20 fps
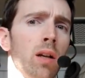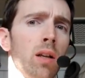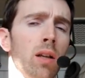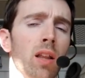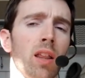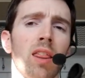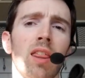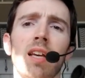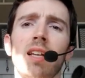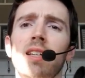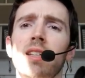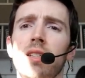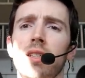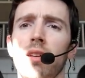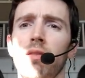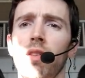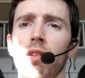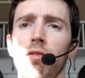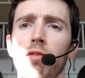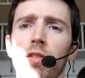thickness
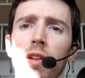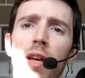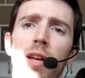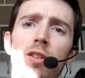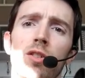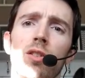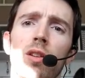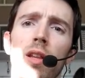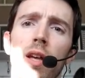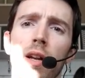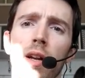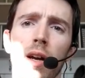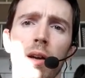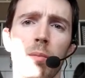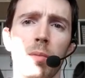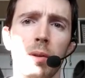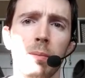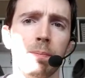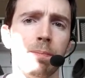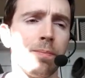of the flange of that
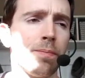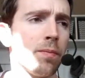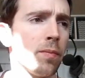I-beam.